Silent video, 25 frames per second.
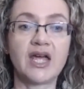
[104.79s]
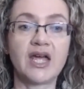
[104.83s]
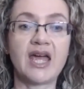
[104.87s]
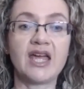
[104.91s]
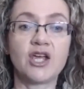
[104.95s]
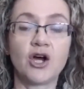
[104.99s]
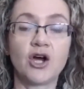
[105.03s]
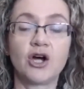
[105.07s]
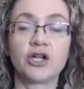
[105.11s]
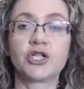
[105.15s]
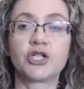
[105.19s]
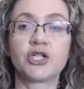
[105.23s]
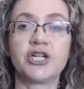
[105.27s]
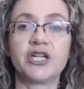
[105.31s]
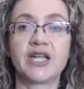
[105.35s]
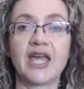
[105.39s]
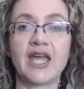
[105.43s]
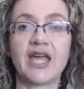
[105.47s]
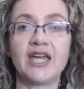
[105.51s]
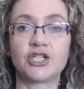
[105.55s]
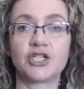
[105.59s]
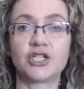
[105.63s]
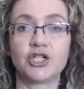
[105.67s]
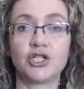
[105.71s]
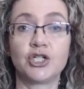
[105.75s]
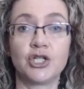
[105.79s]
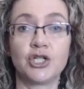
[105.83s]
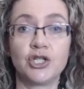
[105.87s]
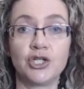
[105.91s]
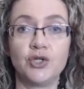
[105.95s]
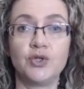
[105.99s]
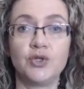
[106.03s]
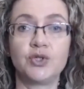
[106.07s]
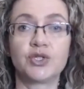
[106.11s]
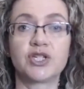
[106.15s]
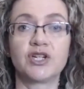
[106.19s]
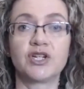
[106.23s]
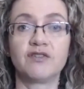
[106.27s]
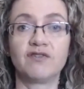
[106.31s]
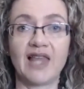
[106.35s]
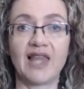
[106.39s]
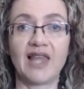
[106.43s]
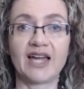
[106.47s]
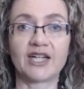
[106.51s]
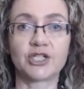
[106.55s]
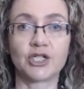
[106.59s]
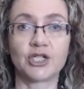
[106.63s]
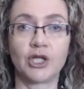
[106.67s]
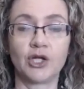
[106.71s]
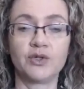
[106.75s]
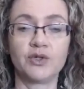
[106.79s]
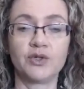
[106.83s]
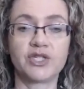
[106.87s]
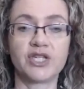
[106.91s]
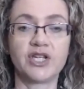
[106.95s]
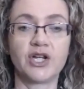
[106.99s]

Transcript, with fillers: a contraindication to the use of lactulose